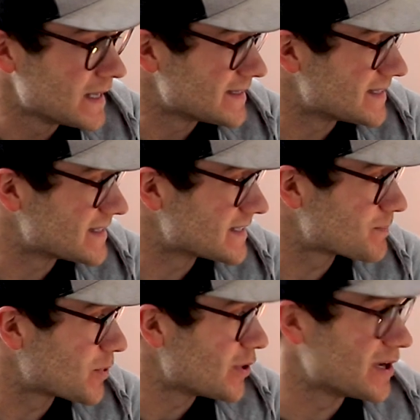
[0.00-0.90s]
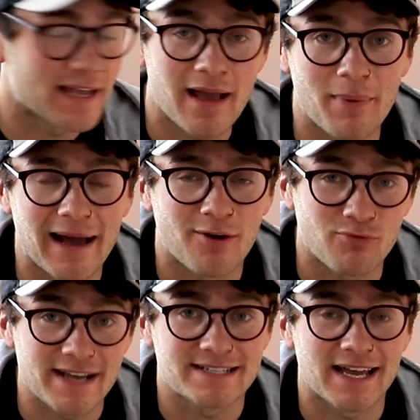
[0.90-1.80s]
This is purely about
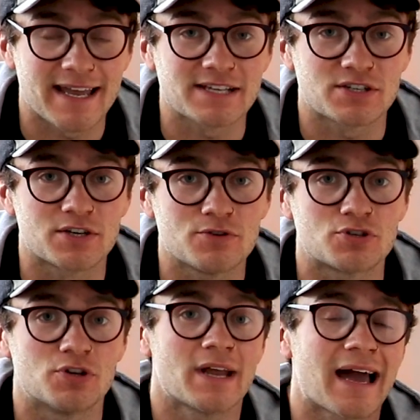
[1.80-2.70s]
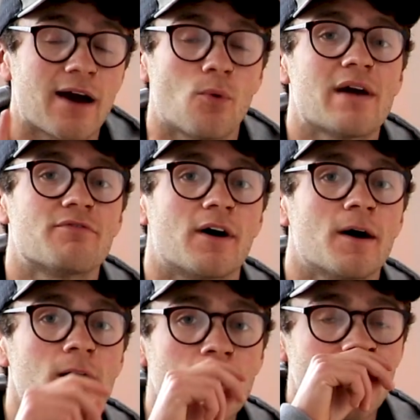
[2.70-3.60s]
race day execution.
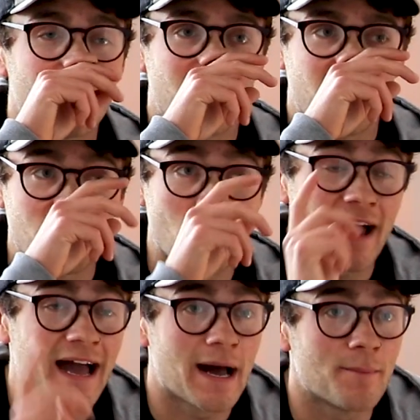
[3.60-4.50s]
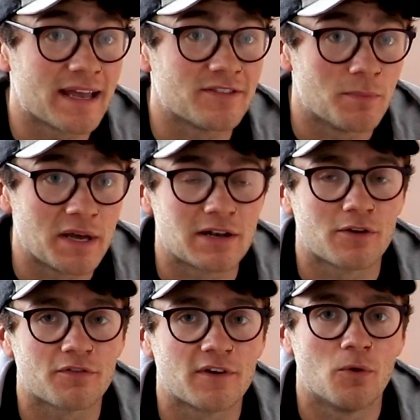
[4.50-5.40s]
However, I am in the middle
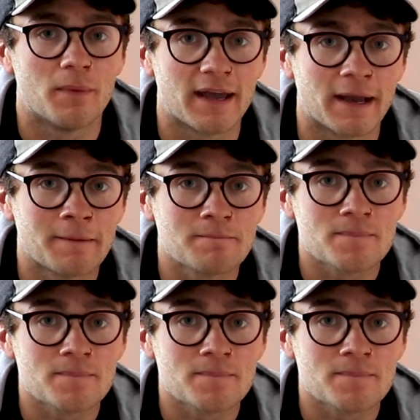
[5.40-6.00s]
of filming